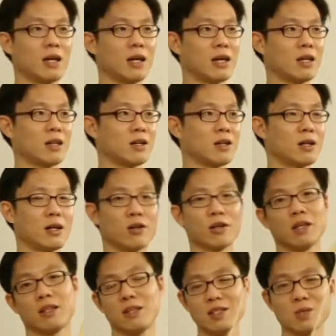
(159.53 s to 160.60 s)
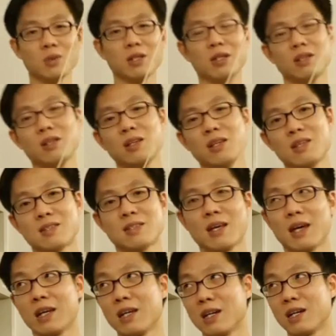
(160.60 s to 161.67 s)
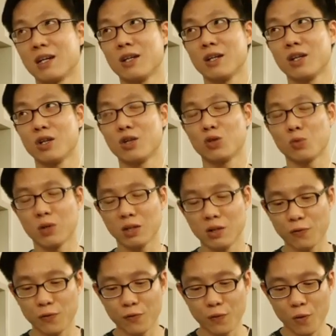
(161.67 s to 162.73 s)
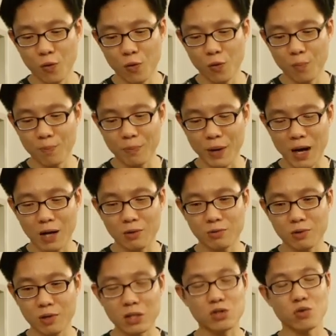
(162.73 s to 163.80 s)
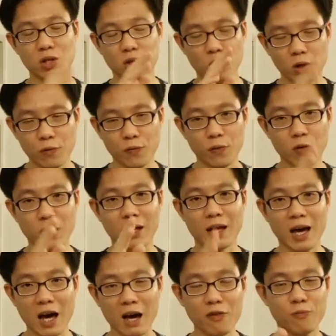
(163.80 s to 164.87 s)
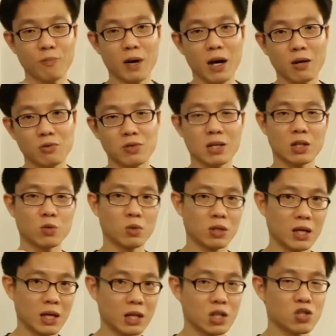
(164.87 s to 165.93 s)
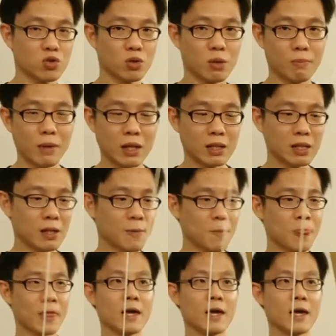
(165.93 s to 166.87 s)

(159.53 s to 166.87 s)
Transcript: And okay, this one here is a 24 and a half pounds at 28 inch to the belly.